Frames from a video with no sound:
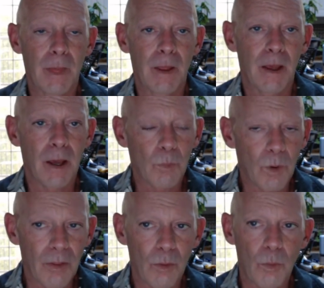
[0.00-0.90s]
And
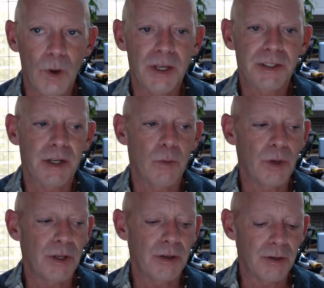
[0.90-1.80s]
one of the ways that
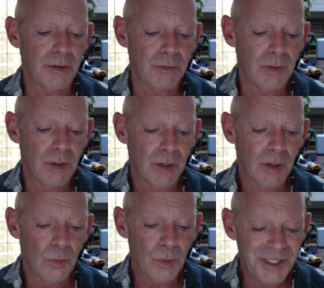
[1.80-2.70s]
we can
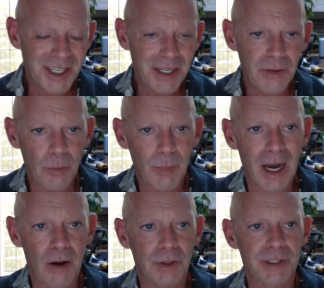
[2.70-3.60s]
retain the
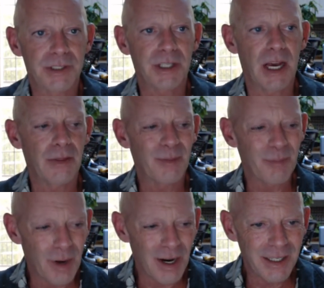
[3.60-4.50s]
balance and the
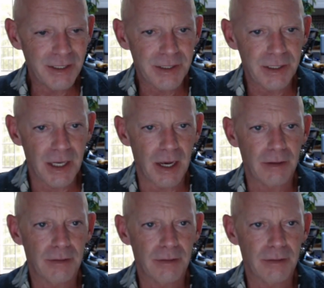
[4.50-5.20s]
mindset